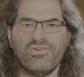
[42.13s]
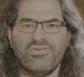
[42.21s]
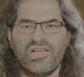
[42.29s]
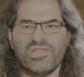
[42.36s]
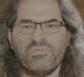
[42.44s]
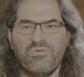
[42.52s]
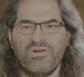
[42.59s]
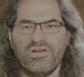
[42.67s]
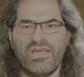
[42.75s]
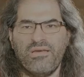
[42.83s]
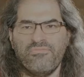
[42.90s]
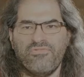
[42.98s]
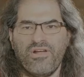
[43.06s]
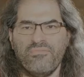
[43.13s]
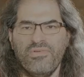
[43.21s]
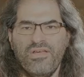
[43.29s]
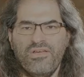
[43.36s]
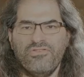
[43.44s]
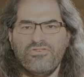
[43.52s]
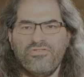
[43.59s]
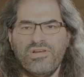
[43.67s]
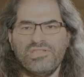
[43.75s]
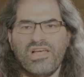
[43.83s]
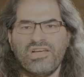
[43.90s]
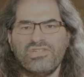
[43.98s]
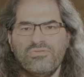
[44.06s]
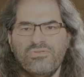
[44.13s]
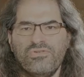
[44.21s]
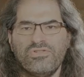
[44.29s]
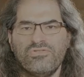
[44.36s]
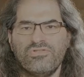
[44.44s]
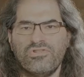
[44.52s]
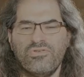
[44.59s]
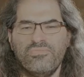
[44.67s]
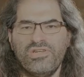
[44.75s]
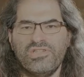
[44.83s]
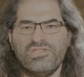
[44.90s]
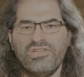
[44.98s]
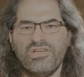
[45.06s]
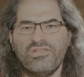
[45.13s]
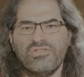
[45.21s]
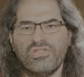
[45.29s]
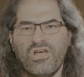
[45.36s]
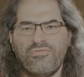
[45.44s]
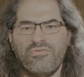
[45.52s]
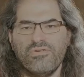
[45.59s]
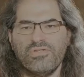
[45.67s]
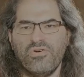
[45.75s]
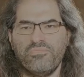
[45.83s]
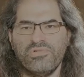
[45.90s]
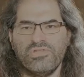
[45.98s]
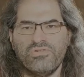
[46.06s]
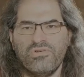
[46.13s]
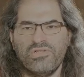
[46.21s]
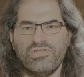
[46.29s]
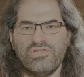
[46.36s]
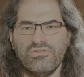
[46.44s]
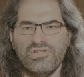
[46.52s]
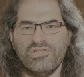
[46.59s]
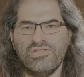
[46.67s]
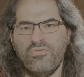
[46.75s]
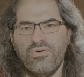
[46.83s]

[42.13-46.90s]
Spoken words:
just don't ask me where it came from. The transaction rules are deterministic, the software is open source, there is